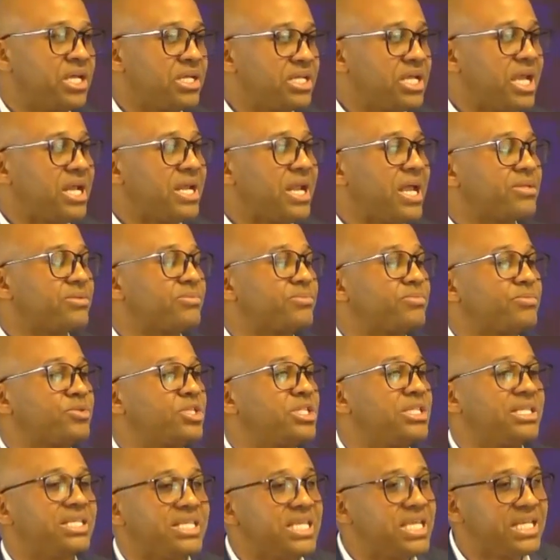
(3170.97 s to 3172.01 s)
they're not
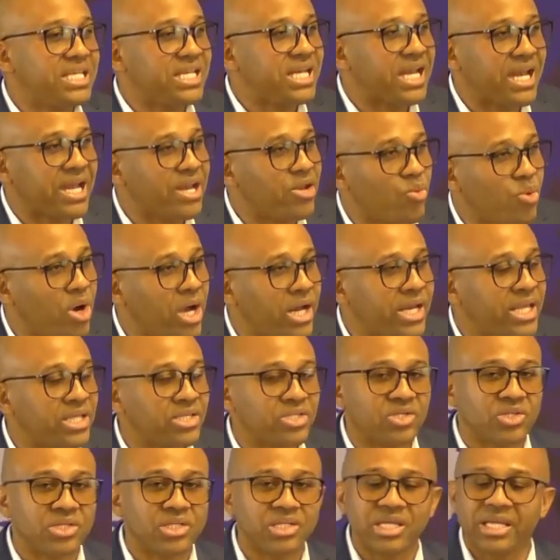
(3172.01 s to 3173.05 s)
leading anyone
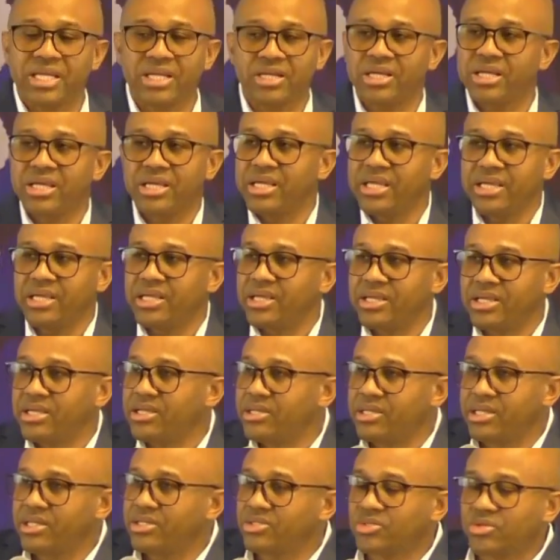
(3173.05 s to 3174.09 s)
into, in, in,
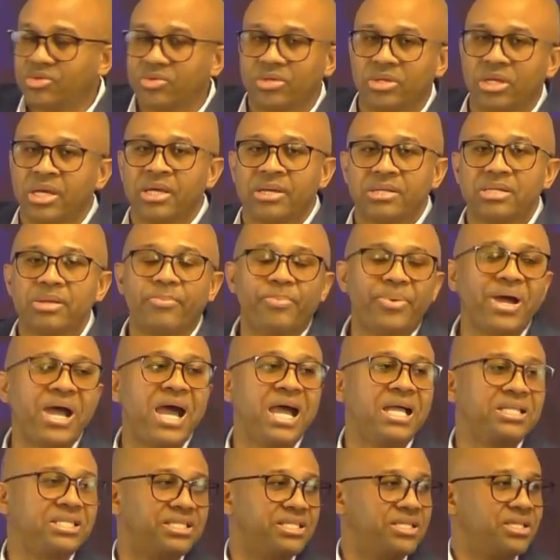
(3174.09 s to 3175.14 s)
in, into the
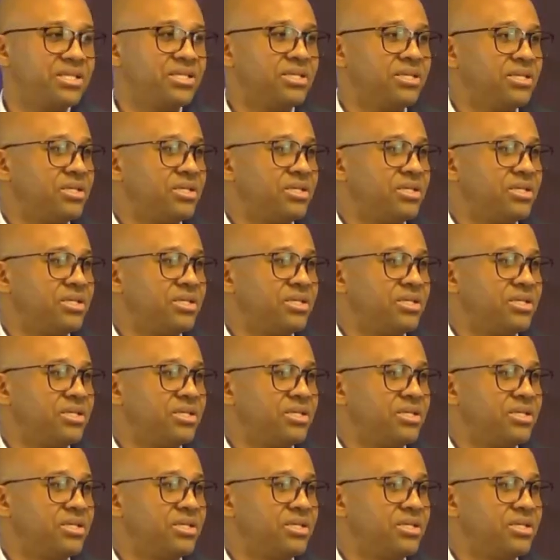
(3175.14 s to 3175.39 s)
path.